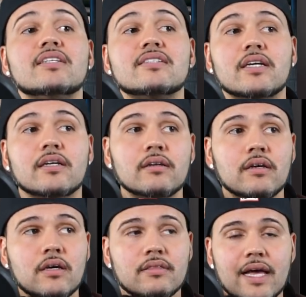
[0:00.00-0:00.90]
scene.
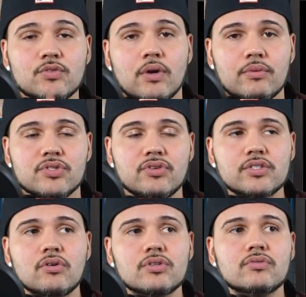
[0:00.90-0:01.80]
That's what I was trying
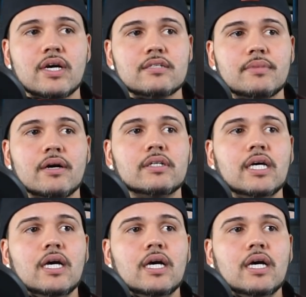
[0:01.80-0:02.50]
to talk to you guys about.